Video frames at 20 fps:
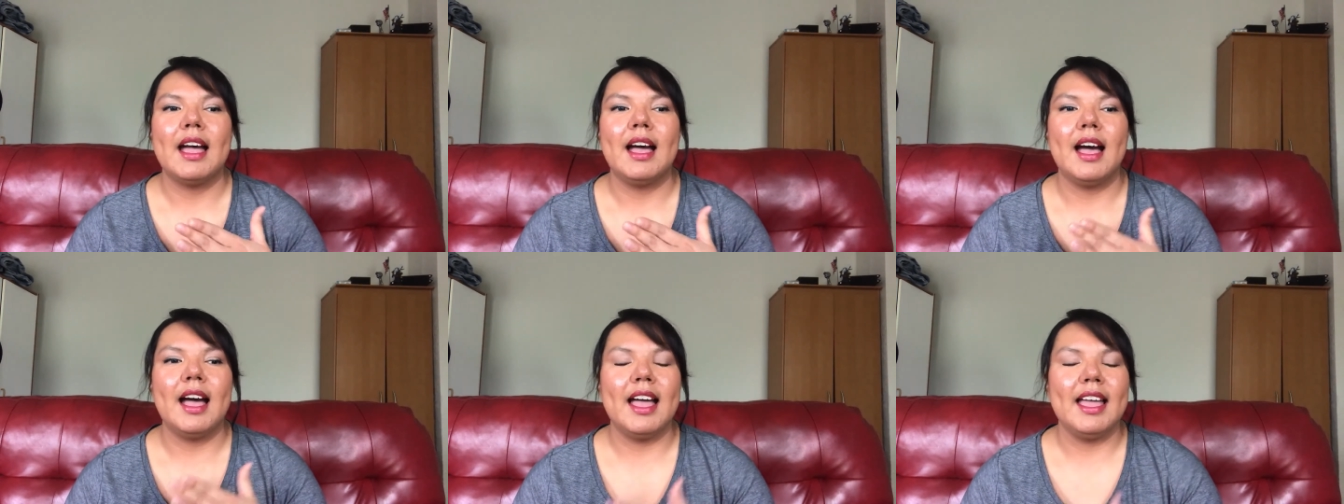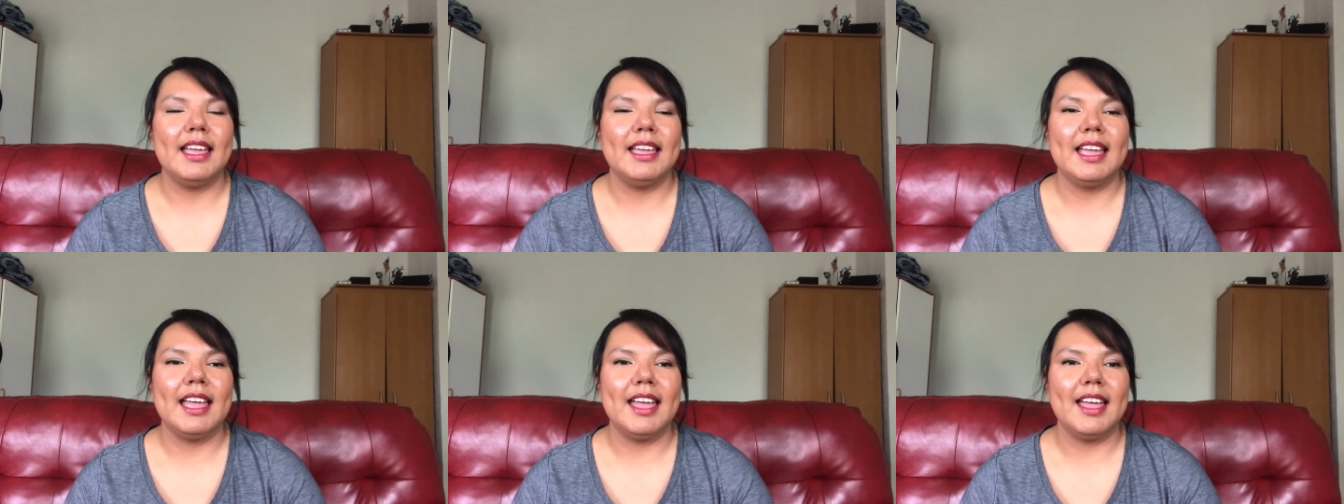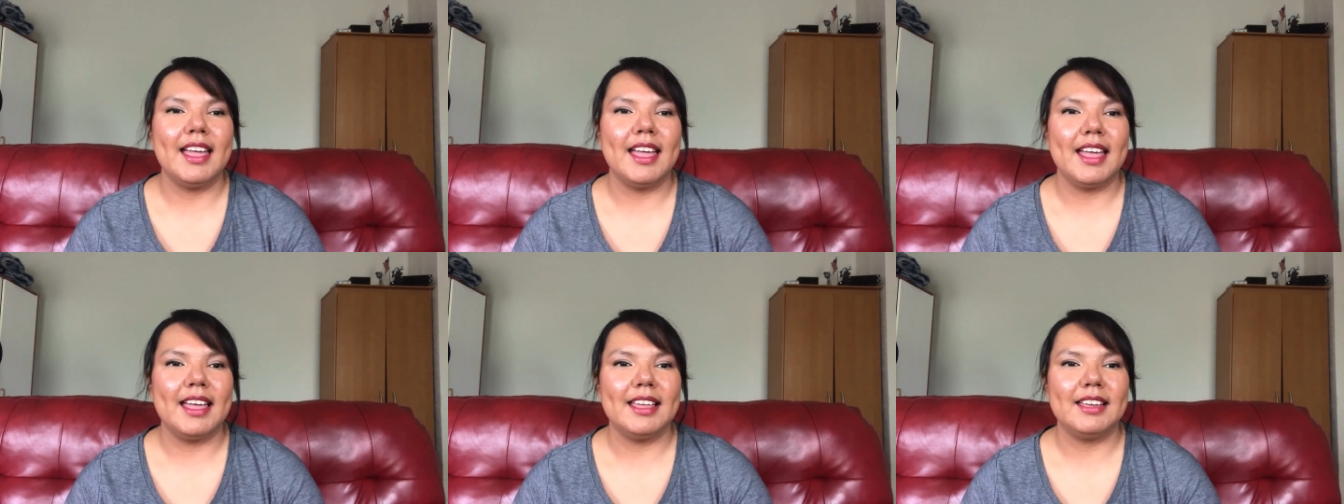I
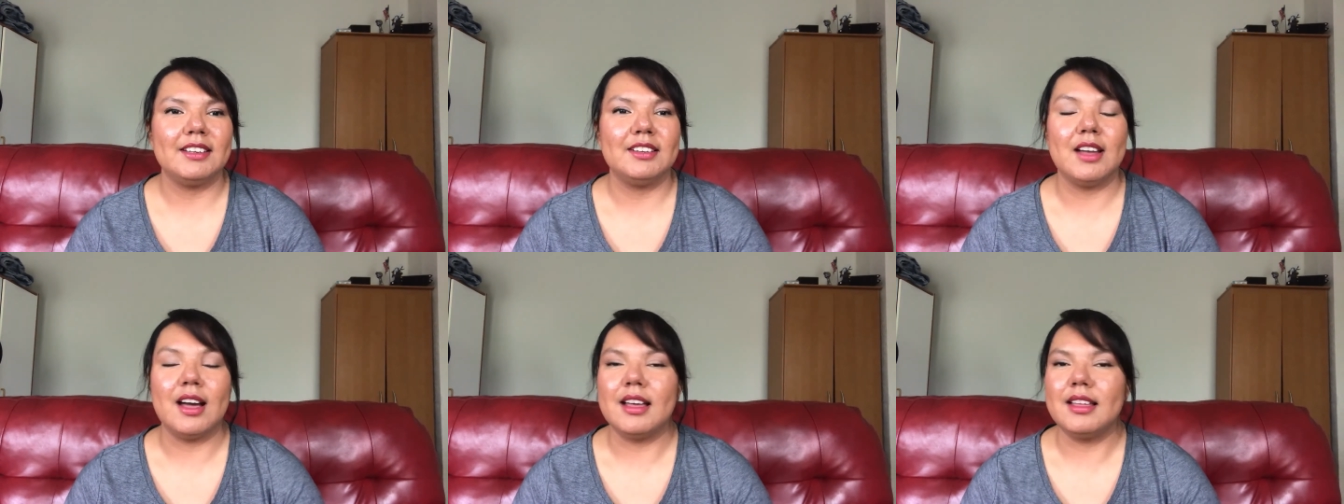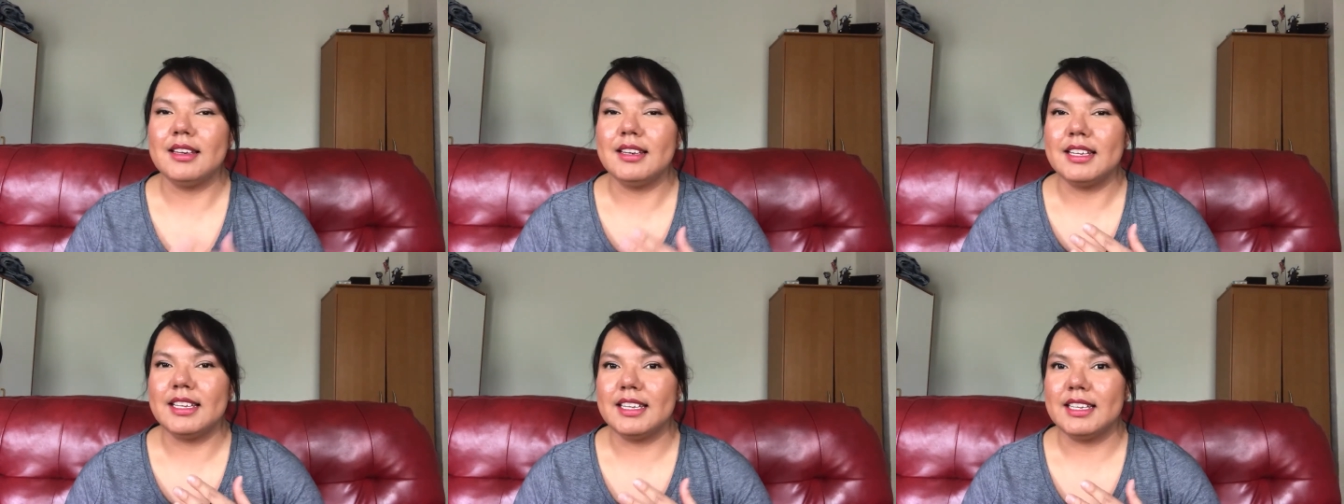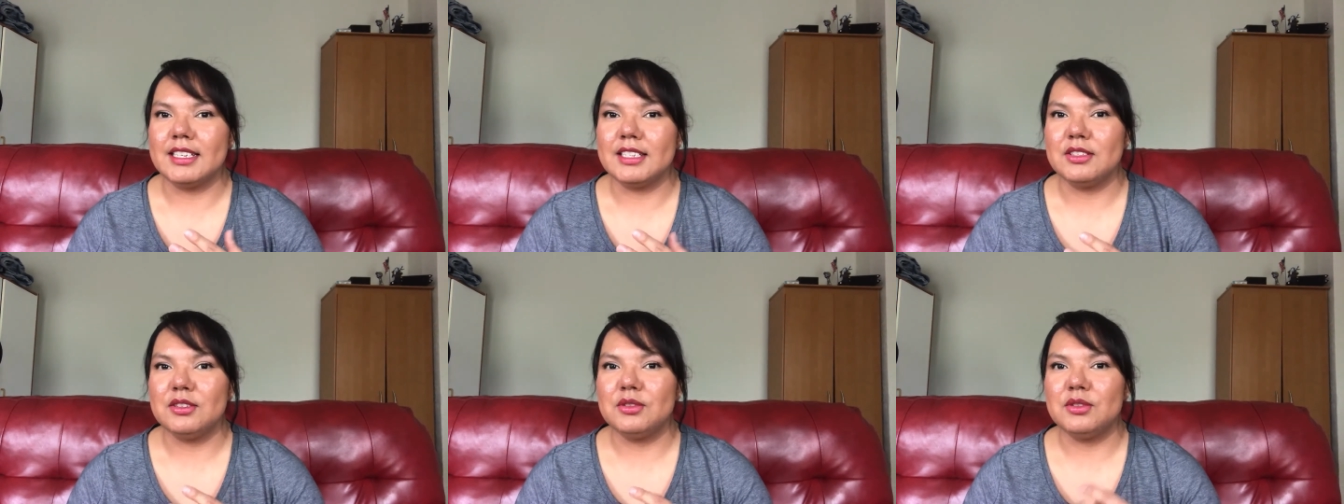had gotten
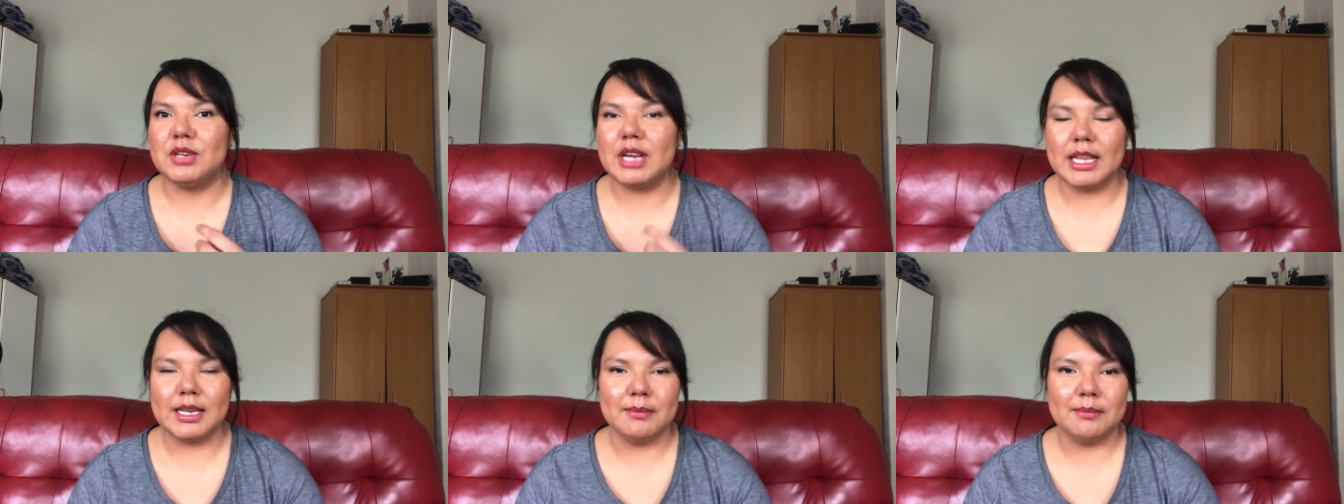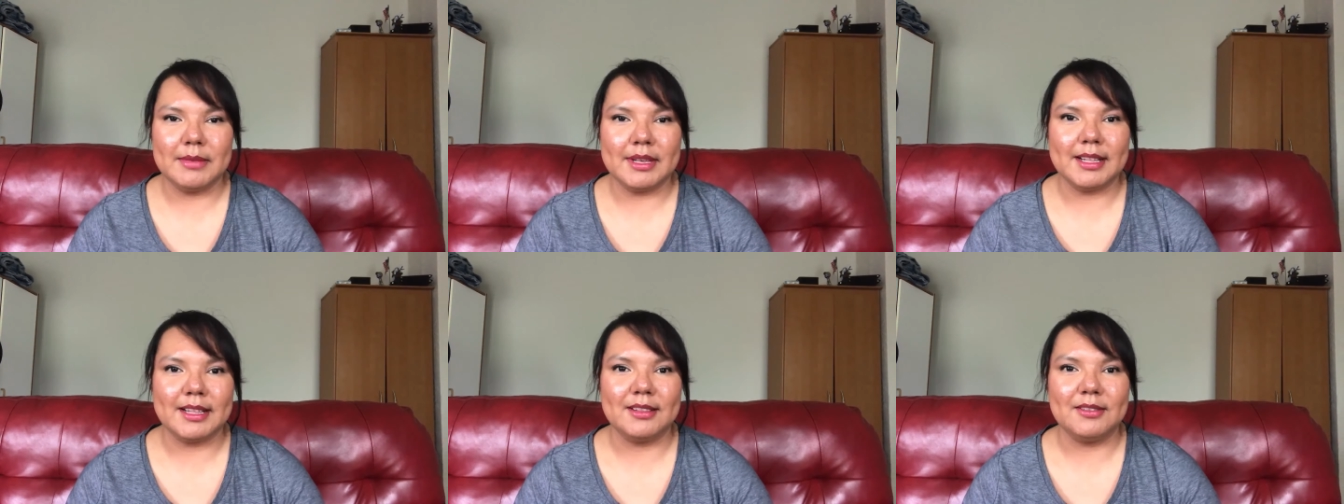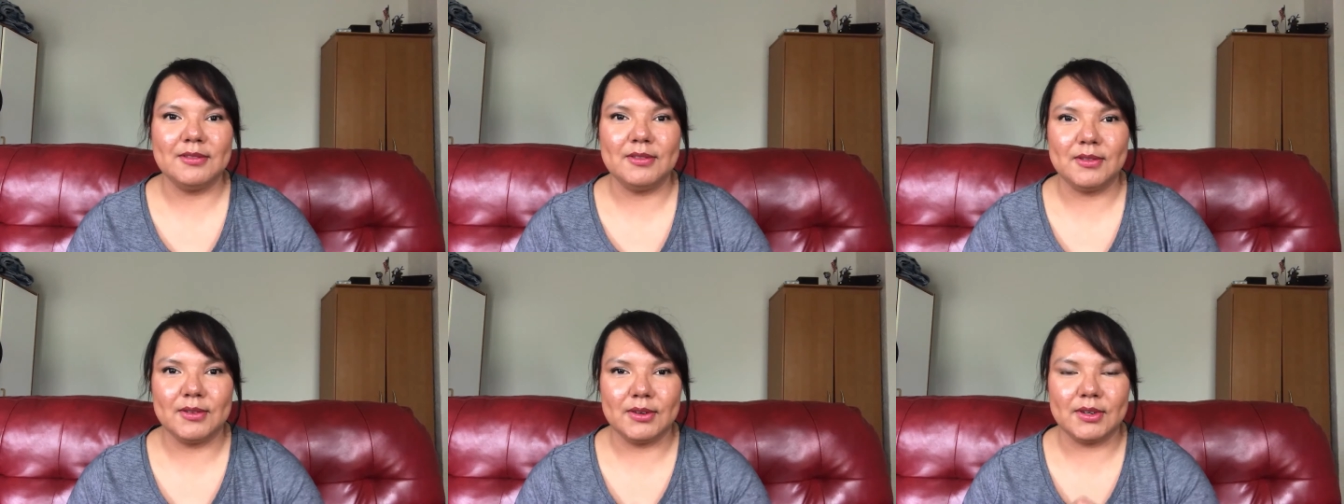a treadmill
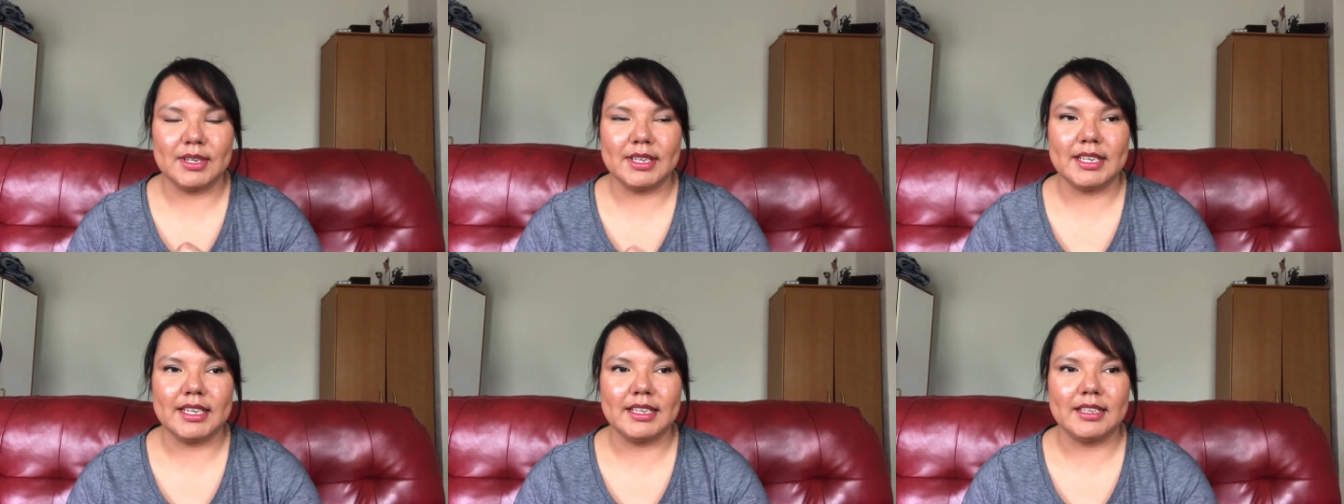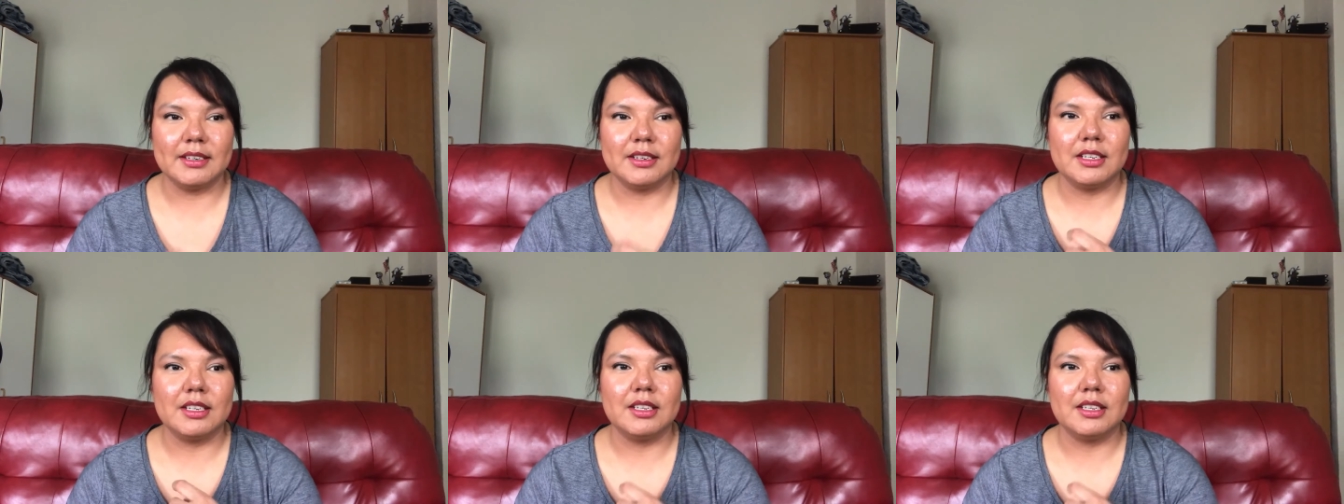for